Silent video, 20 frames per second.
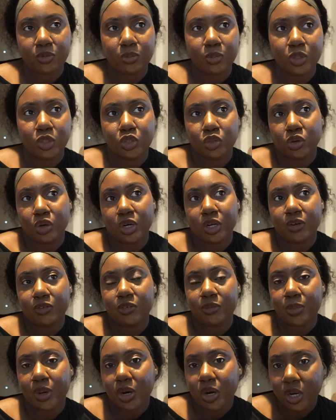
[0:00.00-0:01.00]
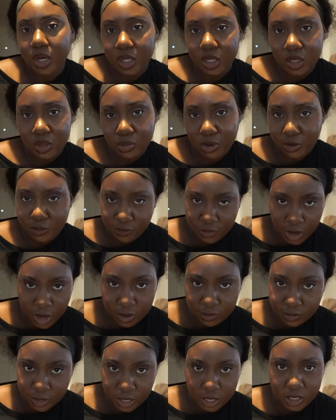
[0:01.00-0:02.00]
majority of Americans work
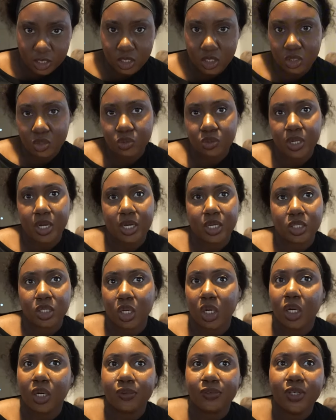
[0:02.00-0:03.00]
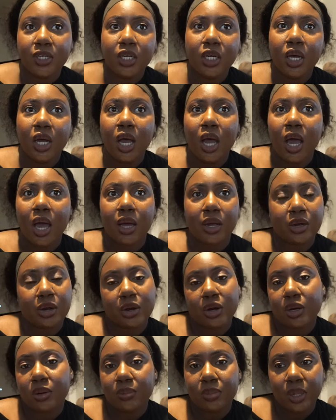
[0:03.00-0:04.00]
five days two days off and
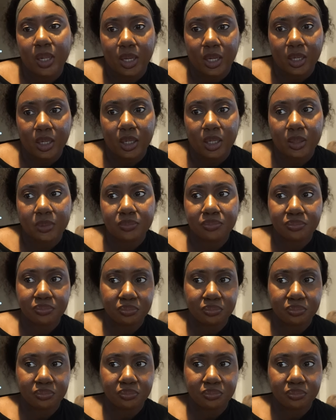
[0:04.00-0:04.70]
you're complaining